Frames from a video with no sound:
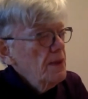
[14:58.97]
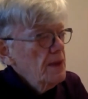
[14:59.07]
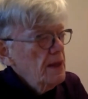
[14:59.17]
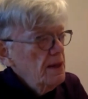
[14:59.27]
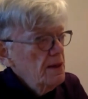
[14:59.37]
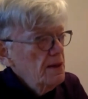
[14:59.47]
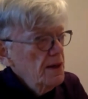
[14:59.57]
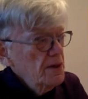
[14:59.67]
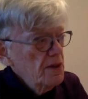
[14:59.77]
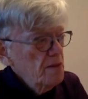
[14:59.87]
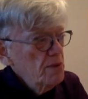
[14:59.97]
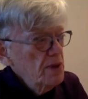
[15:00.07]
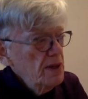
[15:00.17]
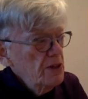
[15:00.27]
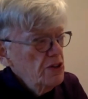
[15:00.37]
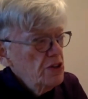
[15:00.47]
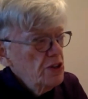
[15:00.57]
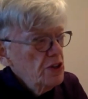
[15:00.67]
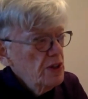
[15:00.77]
Here under the bridge.